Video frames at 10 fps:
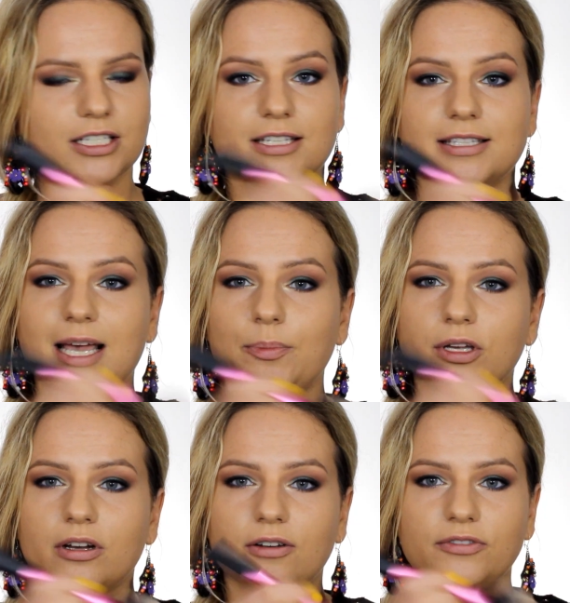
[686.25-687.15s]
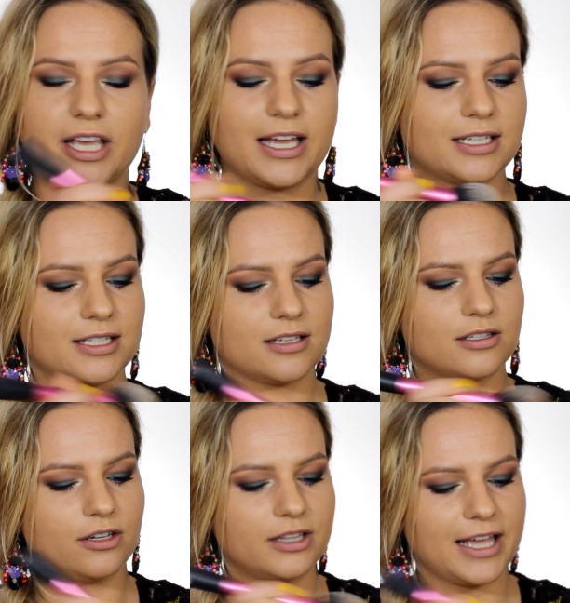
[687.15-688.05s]
just tapping off the
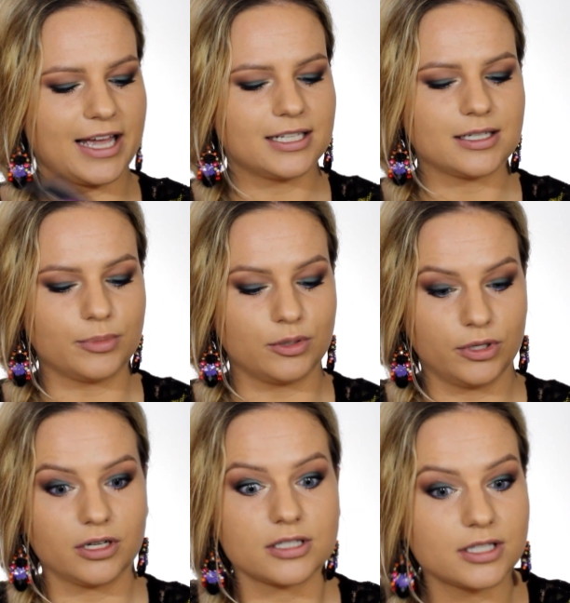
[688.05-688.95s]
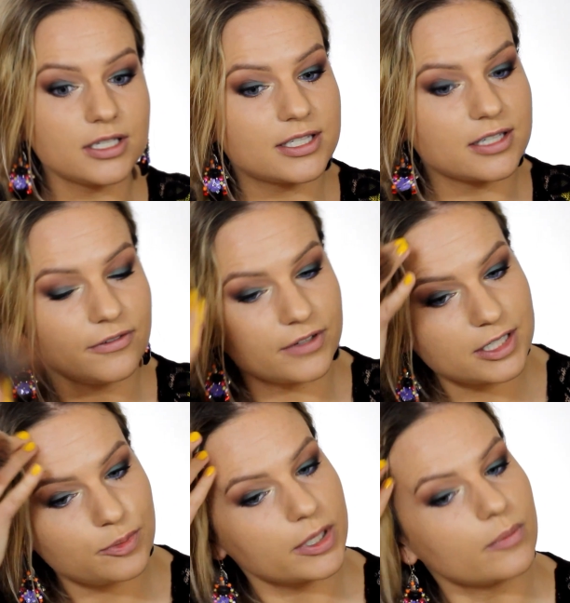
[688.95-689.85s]
excess on the hand a bit because this stuff
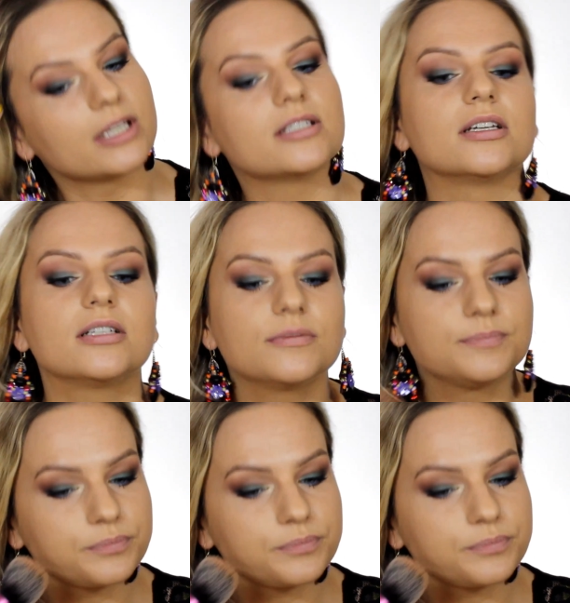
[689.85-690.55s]
is pigmented.